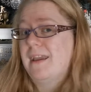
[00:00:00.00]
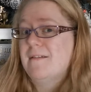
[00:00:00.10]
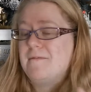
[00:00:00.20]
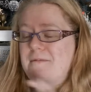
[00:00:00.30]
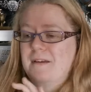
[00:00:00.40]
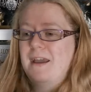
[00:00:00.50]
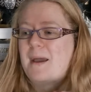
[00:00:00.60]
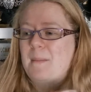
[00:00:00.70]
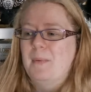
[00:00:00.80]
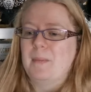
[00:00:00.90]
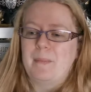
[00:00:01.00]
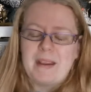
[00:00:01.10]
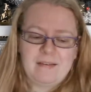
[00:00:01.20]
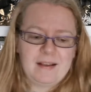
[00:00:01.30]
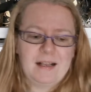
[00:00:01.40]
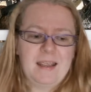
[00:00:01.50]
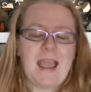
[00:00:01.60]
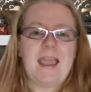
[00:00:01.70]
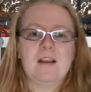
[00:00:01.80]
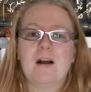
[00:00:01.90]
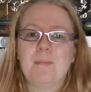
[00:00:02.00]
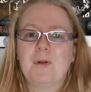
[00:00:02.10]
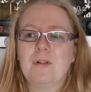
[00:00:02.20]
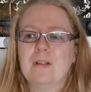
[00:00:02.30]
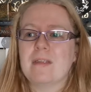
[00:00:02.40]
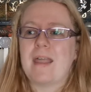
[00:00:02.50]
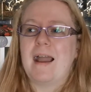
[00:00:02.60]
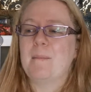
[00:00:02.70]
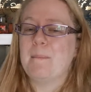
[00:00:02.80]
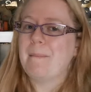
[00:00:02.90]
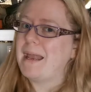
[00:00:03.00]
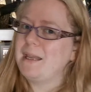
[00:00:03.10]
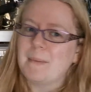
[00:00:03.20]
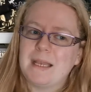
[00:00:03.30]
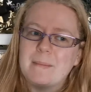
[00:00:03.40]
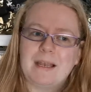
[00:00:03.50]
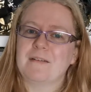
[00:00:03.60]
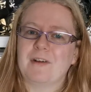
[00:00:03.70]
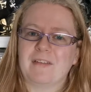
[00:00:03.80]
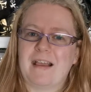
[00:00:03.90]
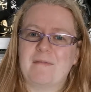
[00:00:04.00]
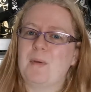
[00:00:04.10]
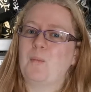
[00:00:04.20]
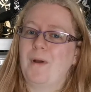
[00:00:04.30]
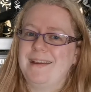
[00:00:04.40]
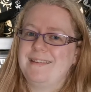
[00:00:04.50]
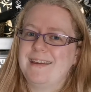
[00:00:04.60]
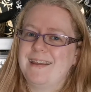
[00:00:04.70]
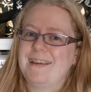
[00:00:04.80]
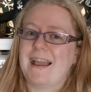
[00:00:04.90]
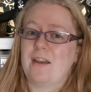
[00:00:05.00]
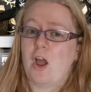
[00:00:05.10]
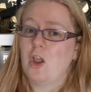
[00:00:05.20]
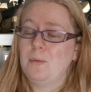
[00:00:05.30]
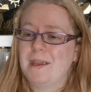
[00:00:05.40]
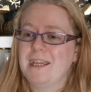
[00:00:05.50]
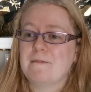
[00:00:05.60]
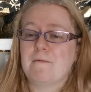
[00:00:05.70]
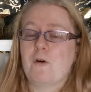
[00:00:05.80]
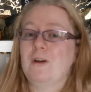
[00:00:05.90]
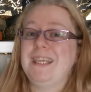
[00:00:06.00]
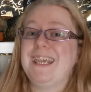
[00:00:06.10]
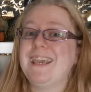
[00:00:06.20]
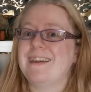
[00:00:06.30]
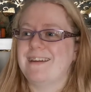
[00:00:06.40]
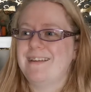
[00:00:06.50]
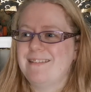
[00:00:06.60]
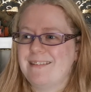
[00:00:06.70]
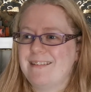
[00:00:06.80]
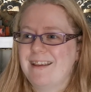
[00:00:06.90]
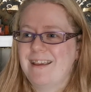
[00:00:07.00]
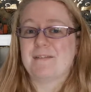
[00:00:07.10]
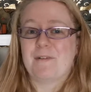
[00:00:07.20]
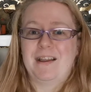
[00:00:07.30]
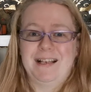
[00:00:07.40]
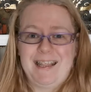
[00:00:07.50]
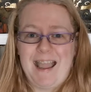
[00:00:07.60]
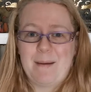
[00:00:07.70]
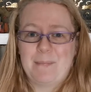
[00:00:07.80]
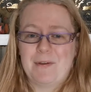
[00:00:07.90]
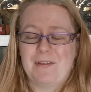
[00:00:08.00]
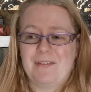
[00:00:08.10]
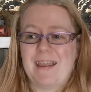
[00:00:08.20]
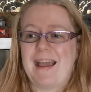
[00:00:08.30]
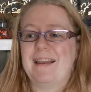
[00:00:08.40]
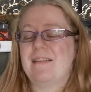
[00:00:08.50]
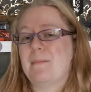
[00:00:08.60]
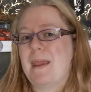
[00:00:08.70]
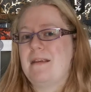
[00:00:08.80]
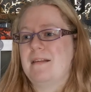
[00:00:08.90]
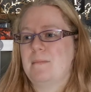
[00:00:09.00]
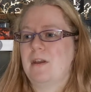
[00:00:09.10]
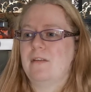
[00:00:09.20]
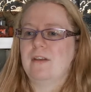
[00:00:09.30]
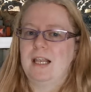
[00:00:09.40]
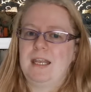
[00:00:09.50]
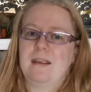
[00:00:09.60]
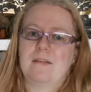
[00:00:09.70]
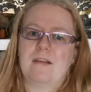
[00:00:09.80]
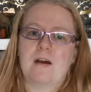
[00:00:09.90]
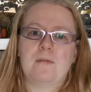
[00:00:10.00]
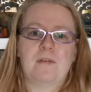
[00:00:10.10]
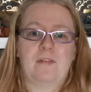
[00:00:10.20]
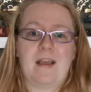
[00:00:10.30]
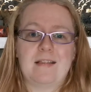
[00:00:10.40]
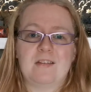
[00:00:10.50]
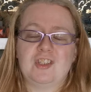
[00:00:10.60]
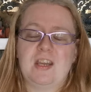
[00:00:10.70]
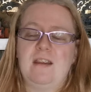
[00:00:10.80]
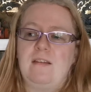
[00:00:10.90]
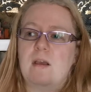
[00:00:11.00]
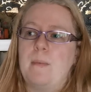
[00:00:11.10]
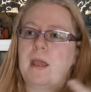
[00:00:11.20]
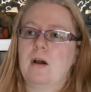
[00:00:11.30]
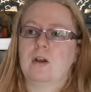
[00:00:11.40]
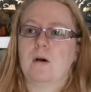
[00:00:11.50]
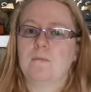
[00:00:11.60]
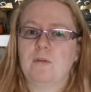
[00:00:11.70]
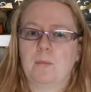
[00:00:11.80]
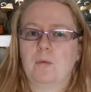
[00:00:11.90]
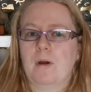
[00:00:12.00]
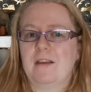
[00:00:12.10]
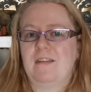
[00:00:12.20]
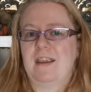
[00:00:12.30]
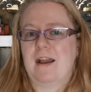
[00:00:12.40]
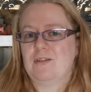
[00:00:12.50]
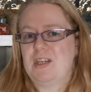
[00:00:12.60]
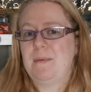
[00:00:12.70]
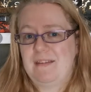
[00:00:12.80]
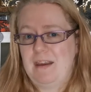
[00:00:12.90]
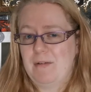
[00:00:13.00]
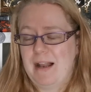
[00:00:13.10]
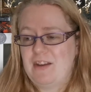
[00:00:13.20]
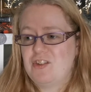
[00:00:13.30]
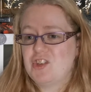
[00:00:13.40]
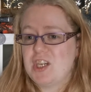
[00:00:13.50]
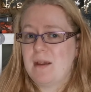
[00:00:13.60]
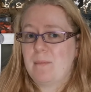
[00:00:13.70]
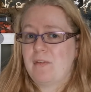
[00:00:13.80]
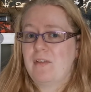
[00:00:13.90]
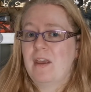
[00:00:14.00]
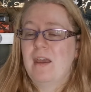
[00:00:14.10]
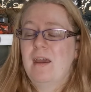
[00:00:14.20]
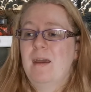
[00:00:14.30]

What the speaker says: to give, but basically a couple that many of us have been waiting and hoping for years has finally happened. And it's amazing because Nalini herself has said that she's a bit uncomfortable writing LGBT relationships